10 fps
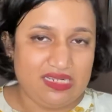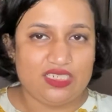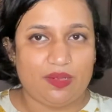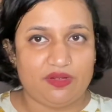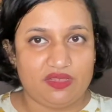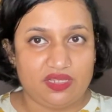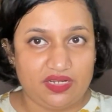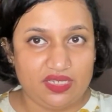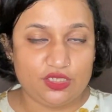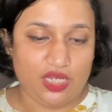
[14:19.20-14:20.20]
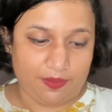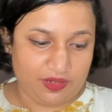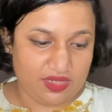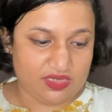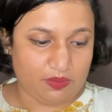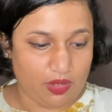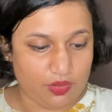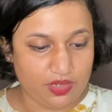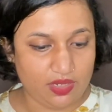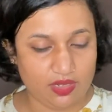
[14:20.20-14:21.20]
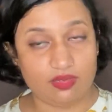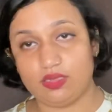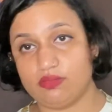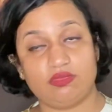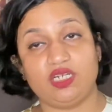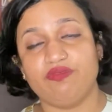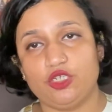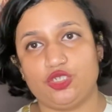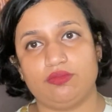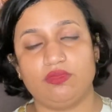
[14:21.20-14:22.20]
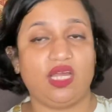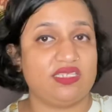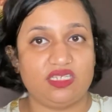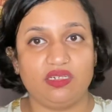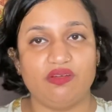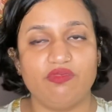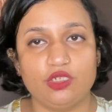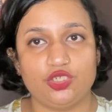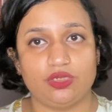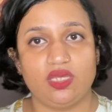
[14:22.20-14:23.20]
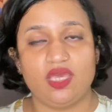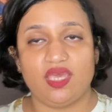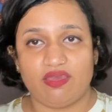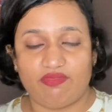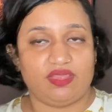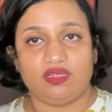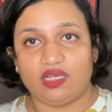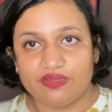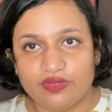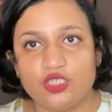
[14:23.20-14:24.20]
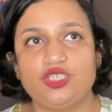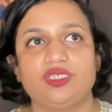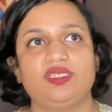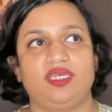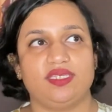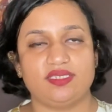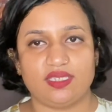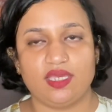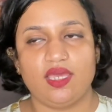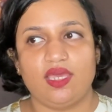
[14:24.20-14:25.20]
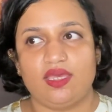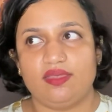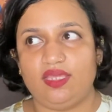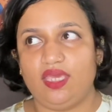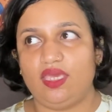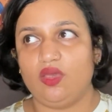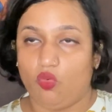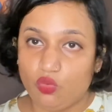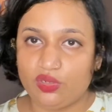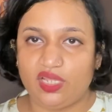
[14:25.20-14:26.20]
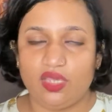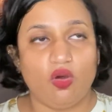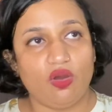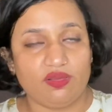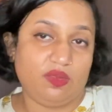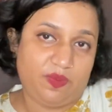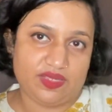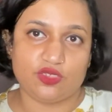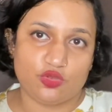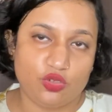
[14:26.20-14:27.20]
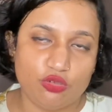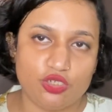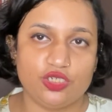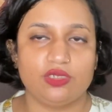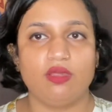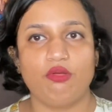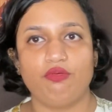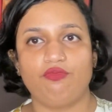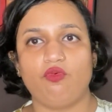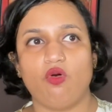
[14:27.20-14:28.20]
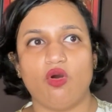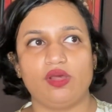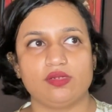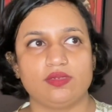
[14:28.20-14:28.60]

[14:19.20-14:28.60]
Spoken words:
chapter, the 13th chapter, is about conversion, caste and conversion, whether conversion is the only or the best solution for